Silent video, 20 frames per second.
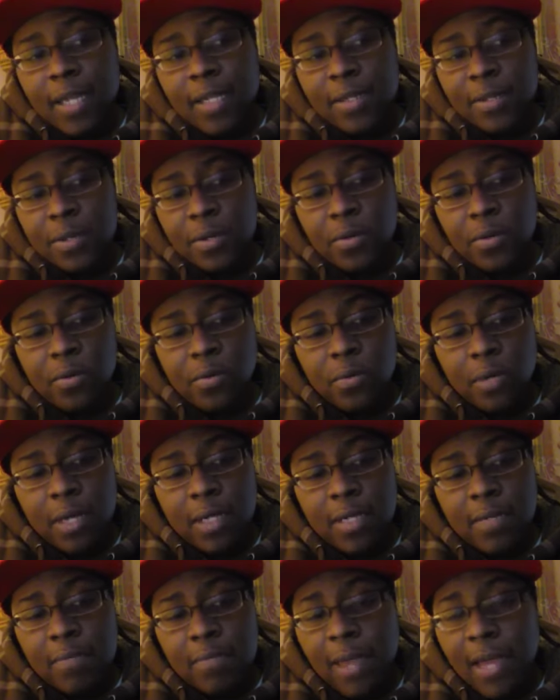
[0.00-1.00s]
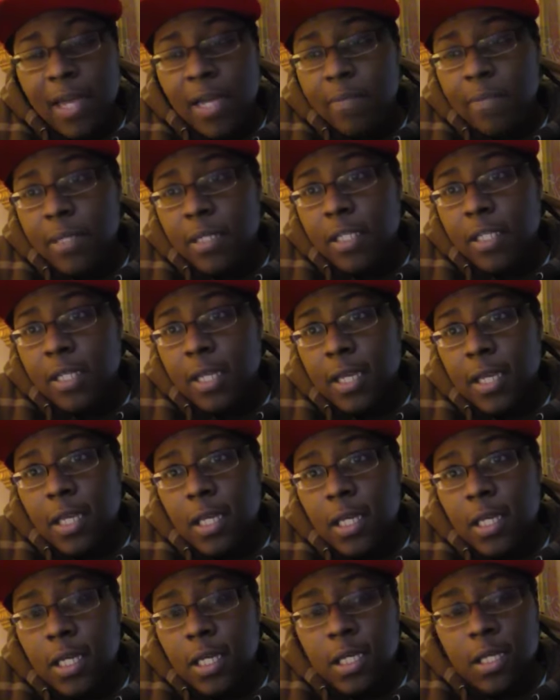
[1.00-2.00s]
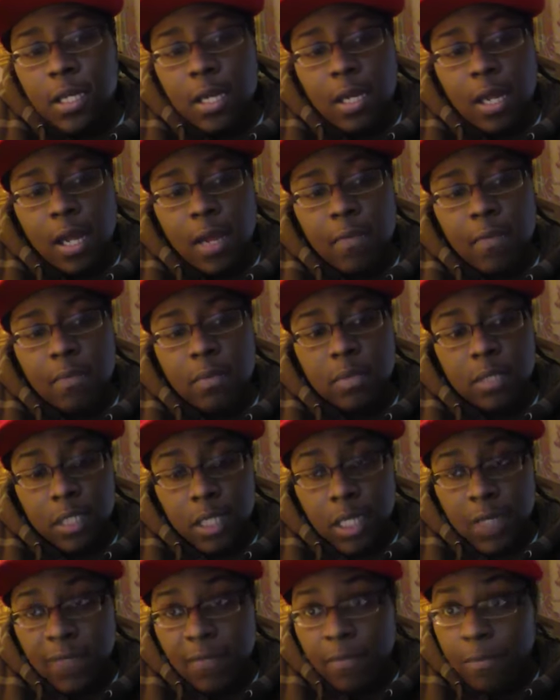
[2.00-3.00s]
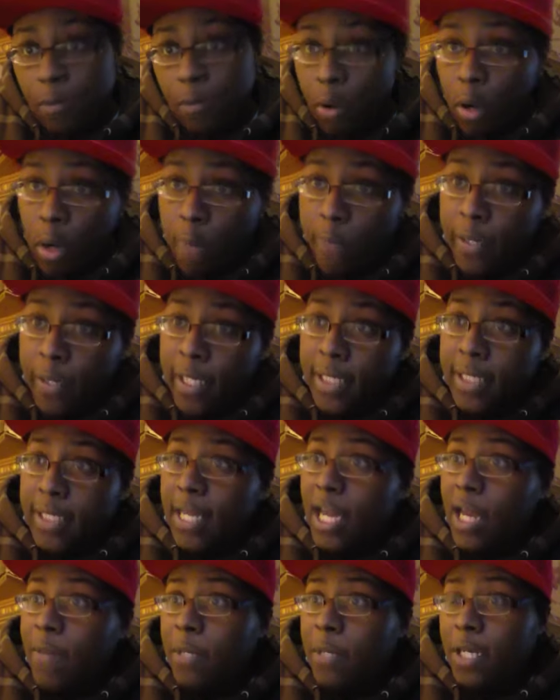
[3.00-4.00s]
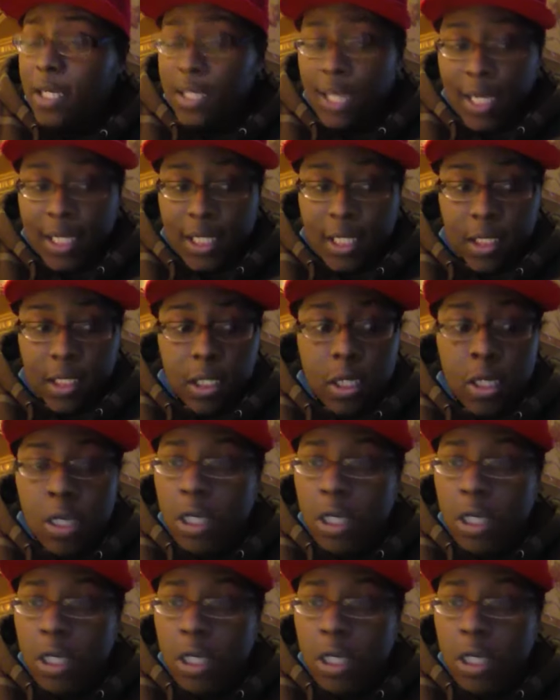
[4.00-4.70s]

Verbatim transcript: no, I didn't back up anything, and I'm even more pissed now because I just,